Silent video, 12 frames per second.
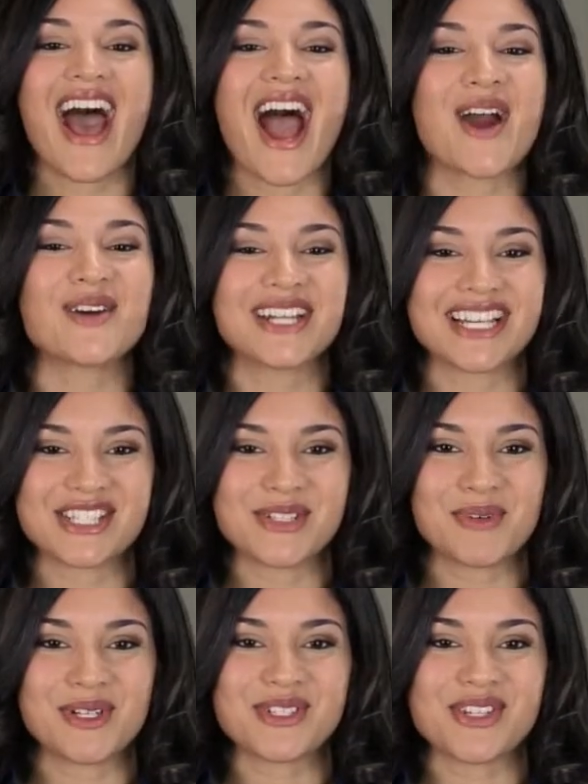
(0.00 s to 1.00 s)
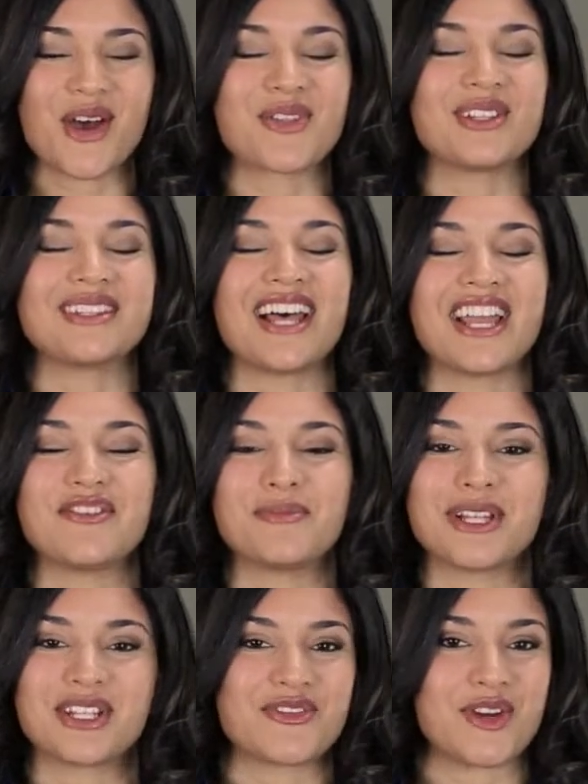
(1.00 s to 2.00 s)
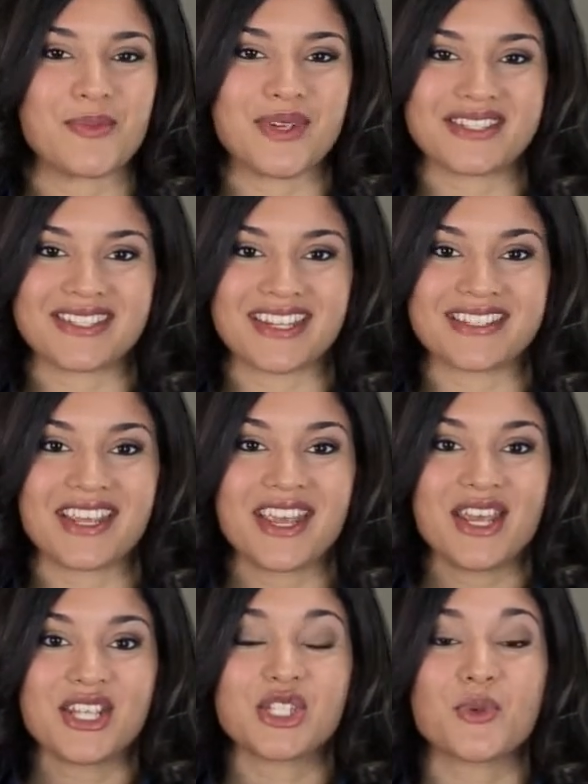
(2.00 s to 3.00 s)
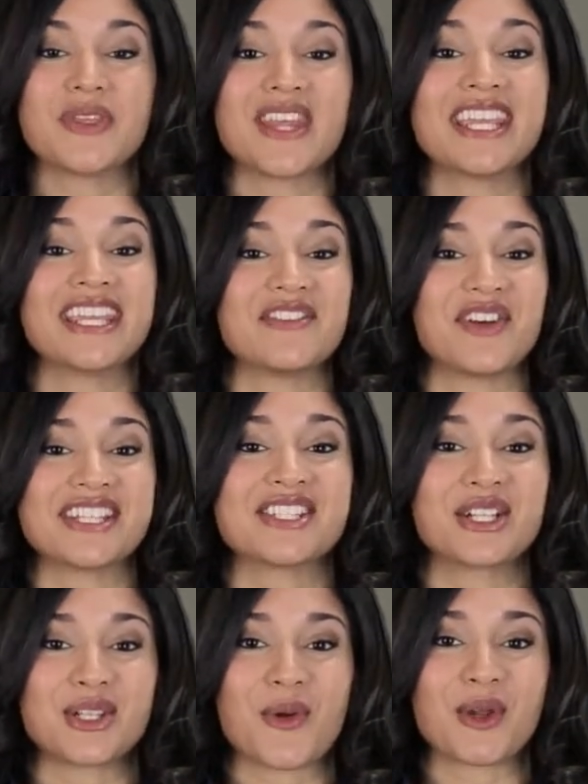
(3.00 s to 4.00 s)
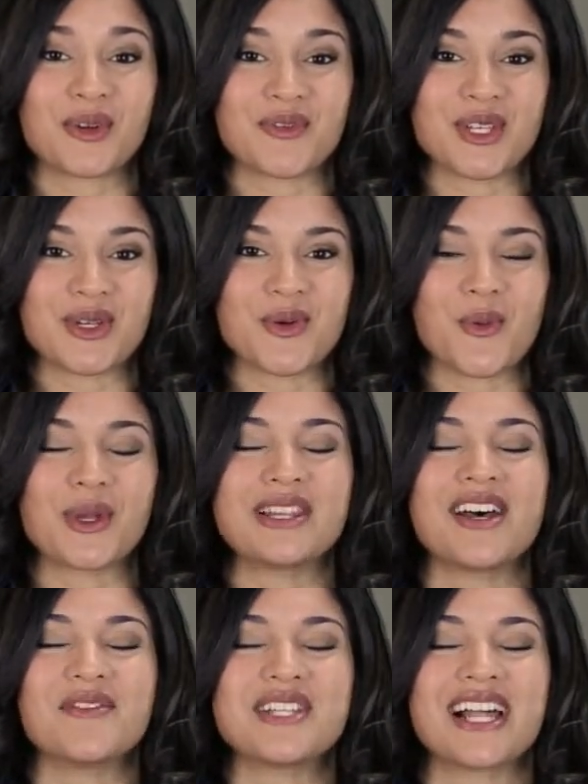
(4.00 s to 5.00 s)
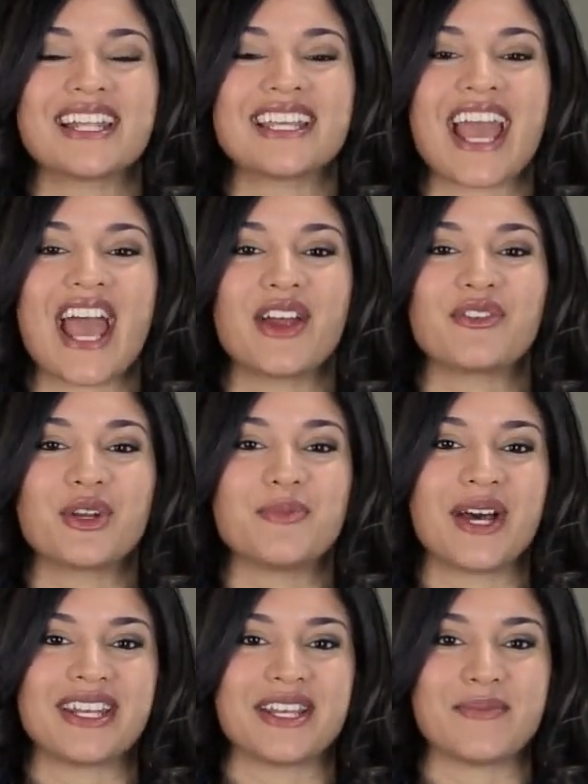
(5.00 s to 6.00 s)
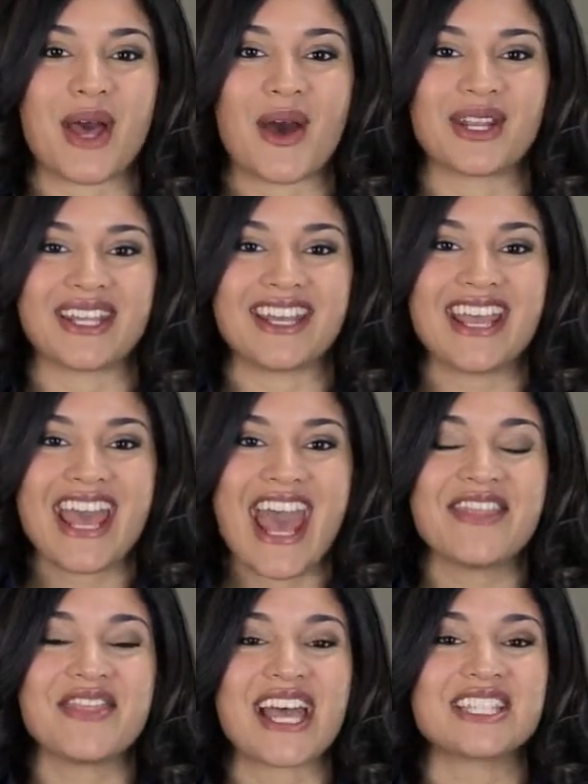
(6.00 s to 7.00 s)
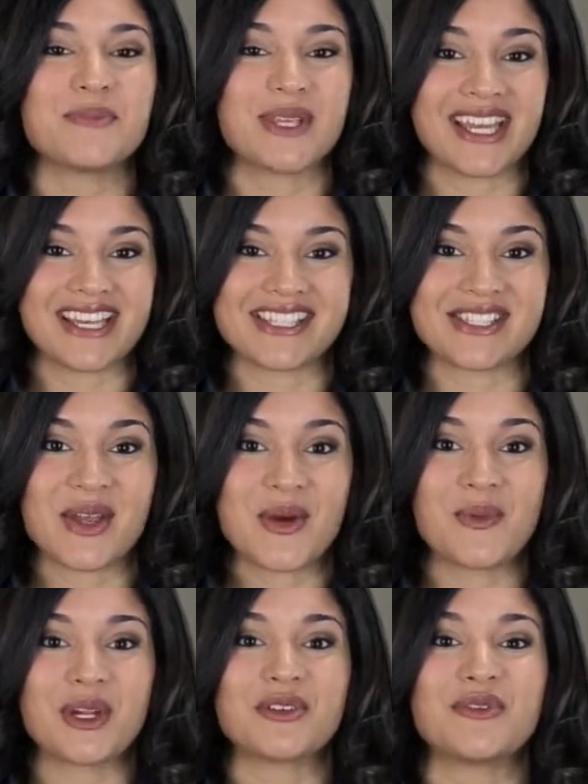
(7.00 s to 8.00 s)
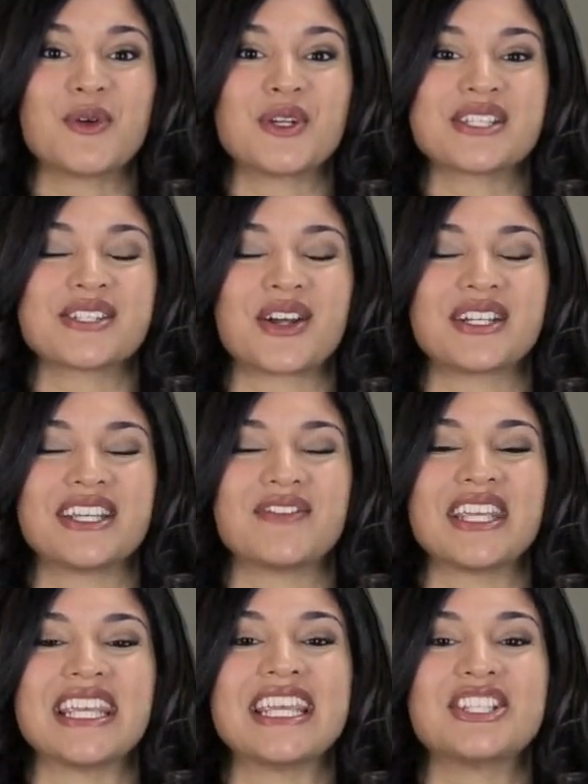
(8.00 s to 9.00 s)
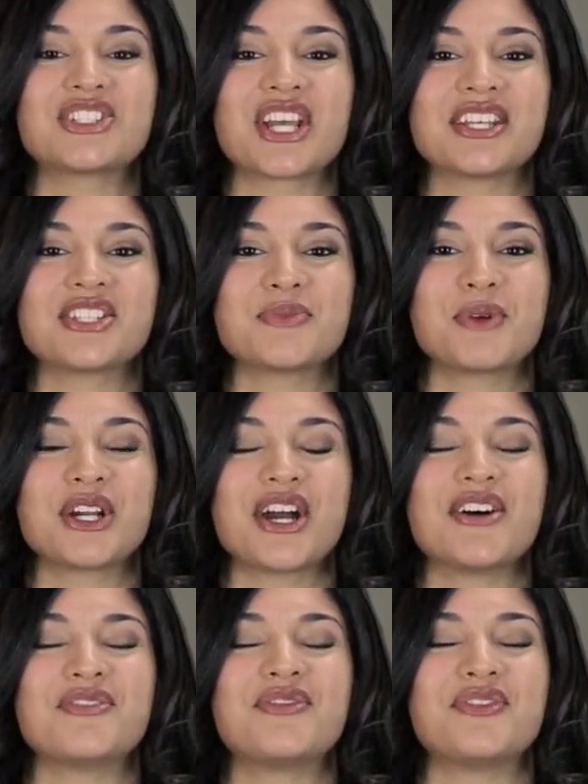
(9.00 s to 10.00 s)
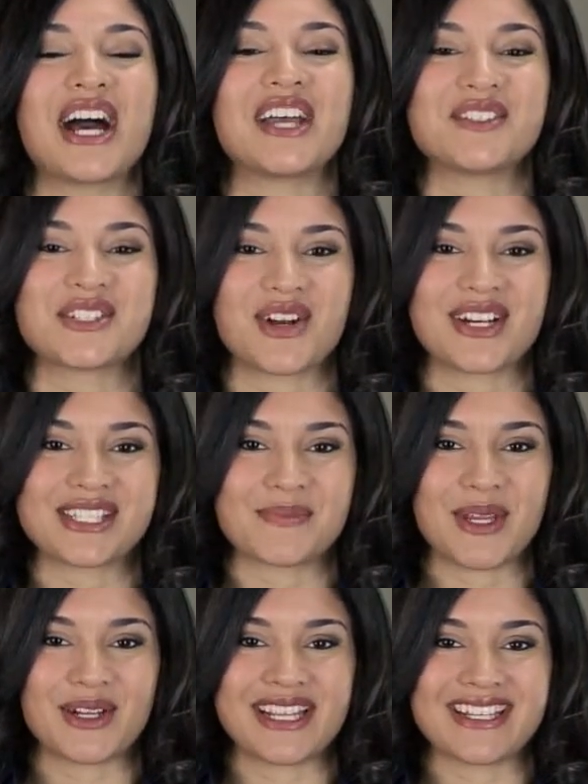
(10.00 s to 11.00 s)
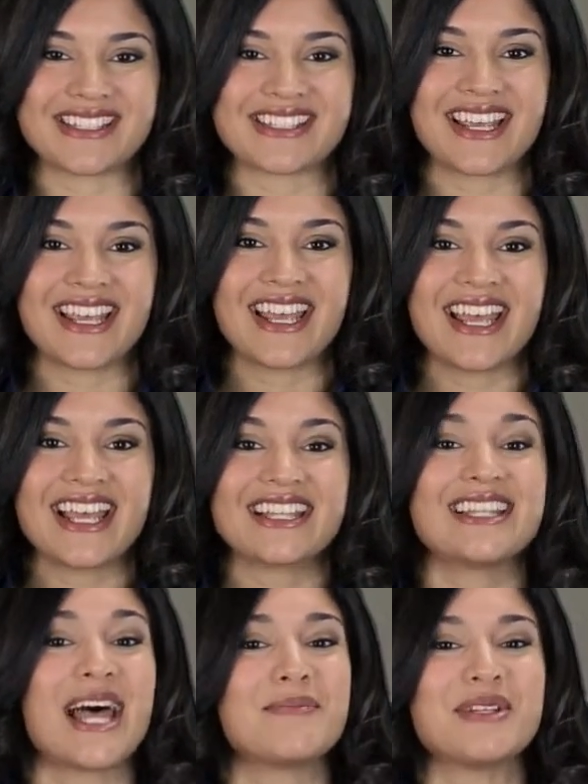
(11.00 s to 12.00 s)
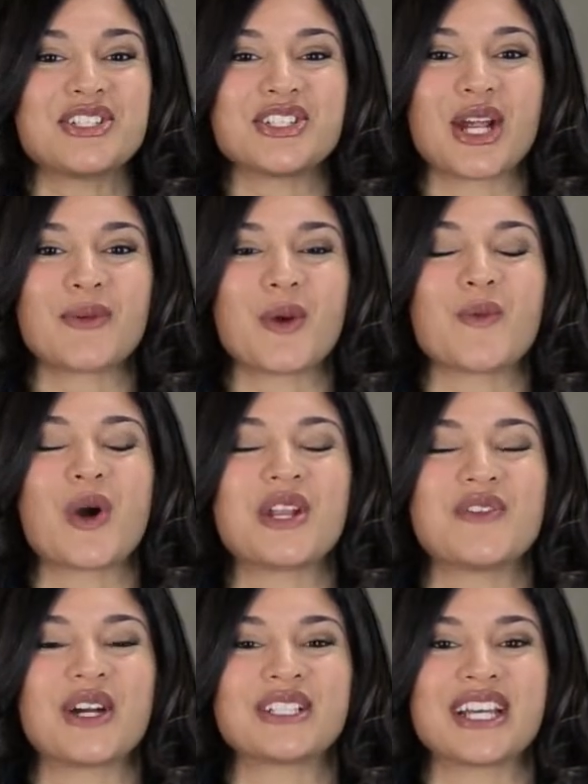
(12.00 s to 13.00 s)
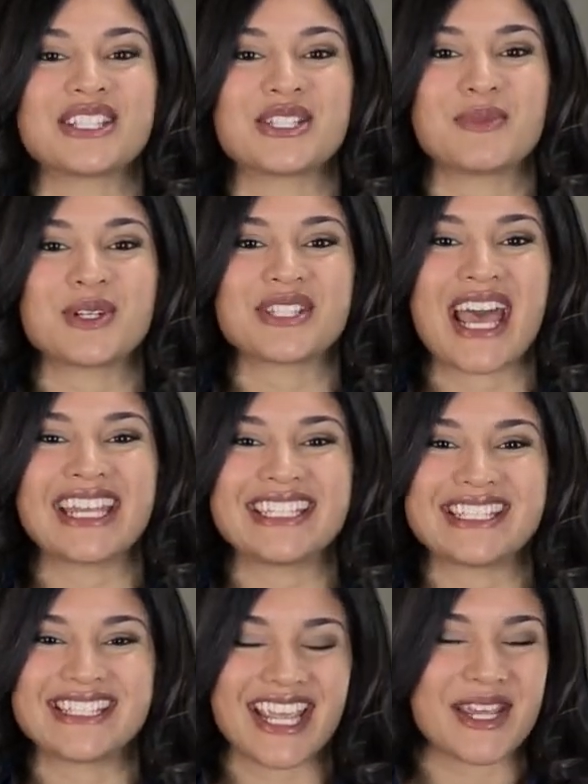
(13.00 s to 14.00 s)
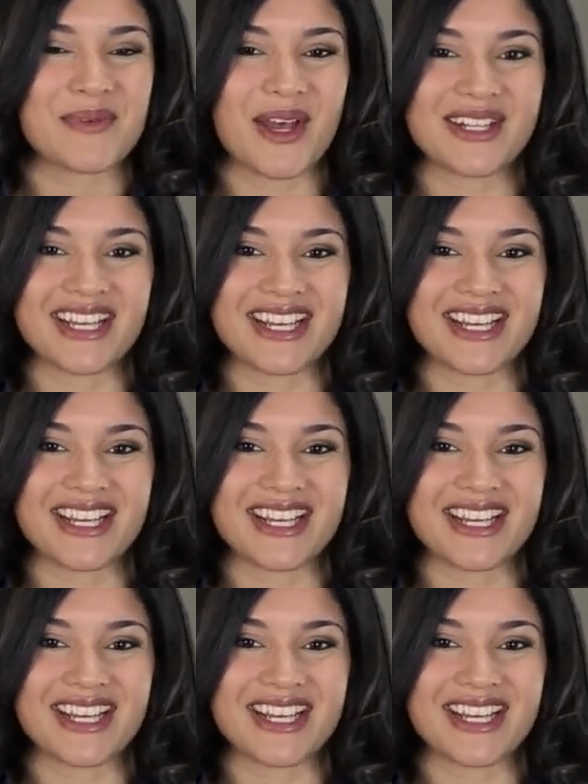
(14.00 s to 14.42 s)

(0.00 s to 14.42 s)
Our customers are the lifeblood of our business, so when they give us a glowing review, we love telling everybody about it. And that's because we are focused on giving each customer a five-star experience. Let me share what one of our customers had to say about